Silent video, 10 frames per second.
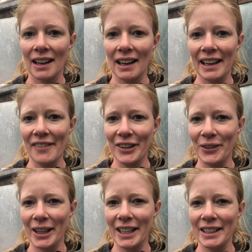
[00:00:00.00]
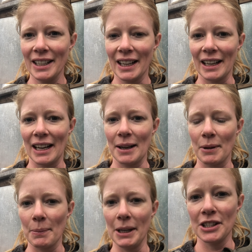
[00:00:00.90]
Hi everyone, I'm
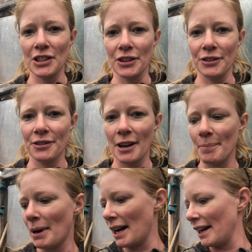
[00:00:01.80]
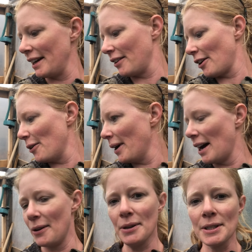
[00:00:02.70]
coming to you from my grow
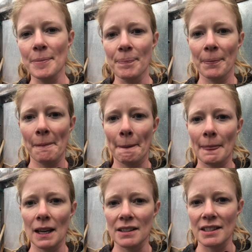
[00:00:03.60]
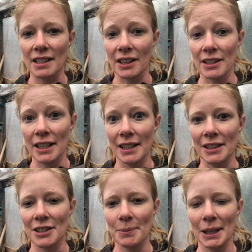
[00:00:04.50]
house. It's a good
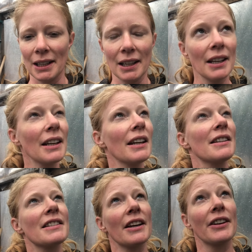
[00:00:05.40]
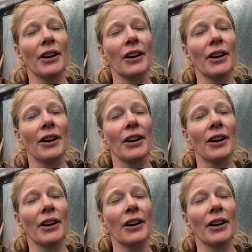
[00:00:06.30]
day to be inside the